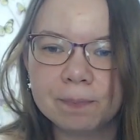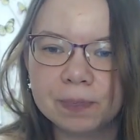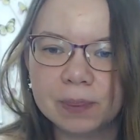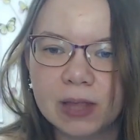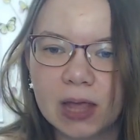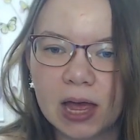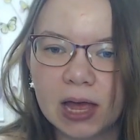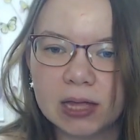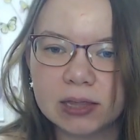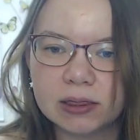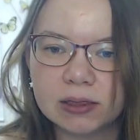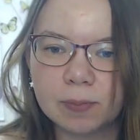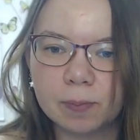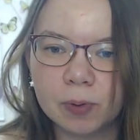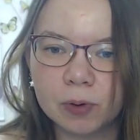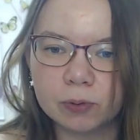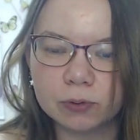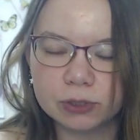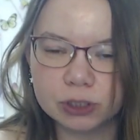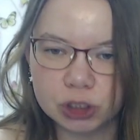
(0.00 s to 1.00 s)
And
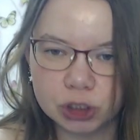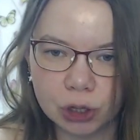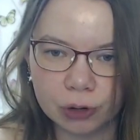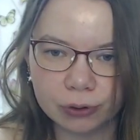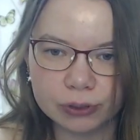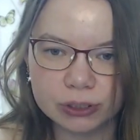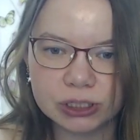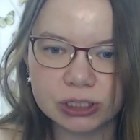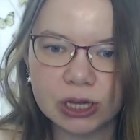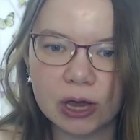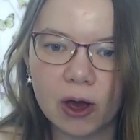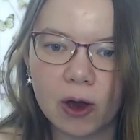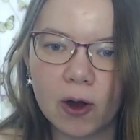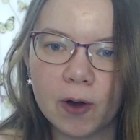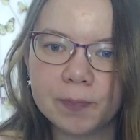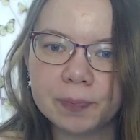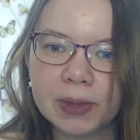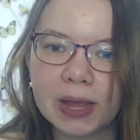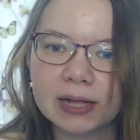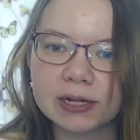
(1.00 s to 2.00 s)
Brooke joins
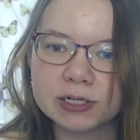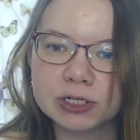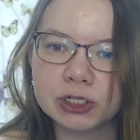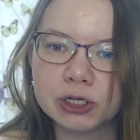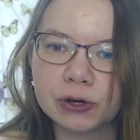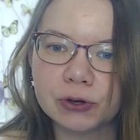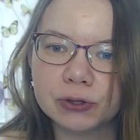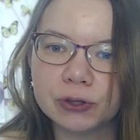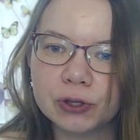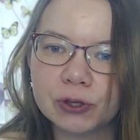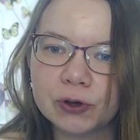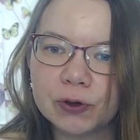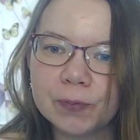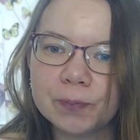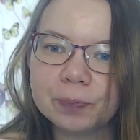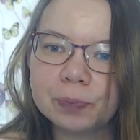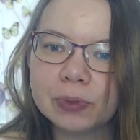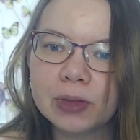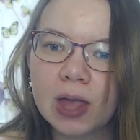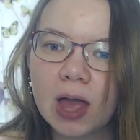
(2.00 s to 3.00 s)
her. I'll join you.
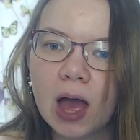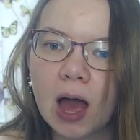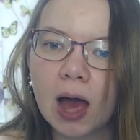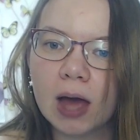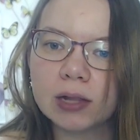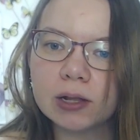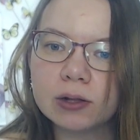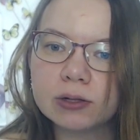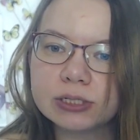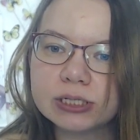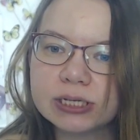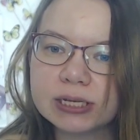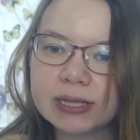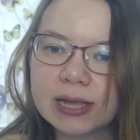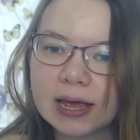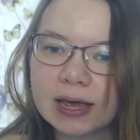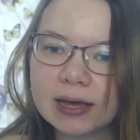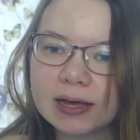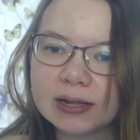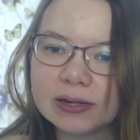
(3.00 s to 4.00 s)
I'll also
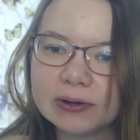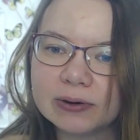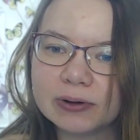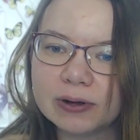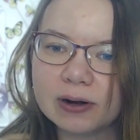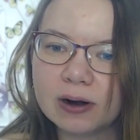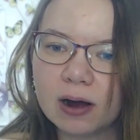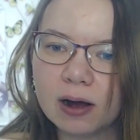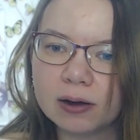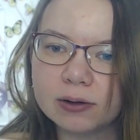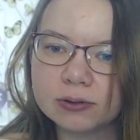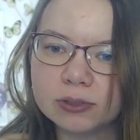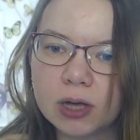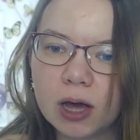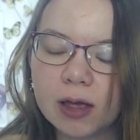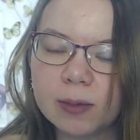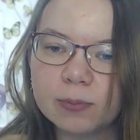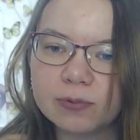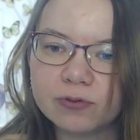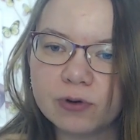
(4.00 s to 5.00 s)
take a look around.
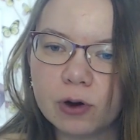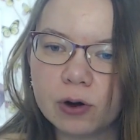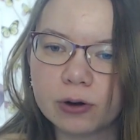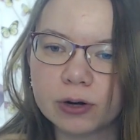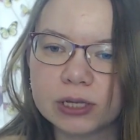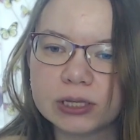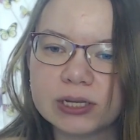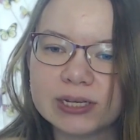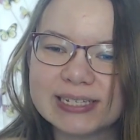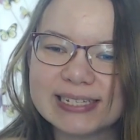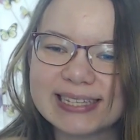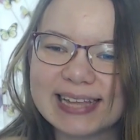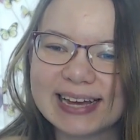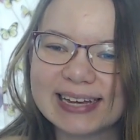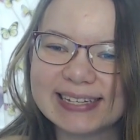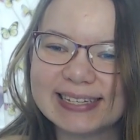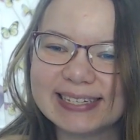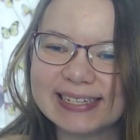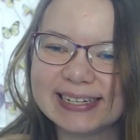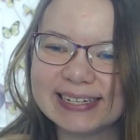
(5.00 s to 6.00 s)
I'm worried,
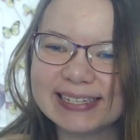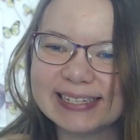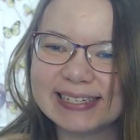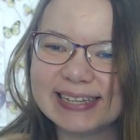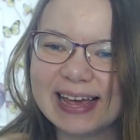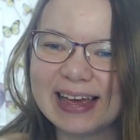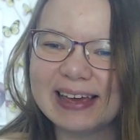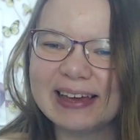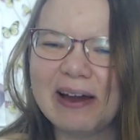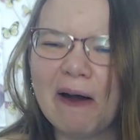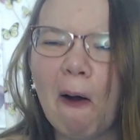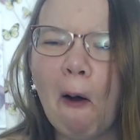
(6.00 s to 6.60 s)
Stassi is saying.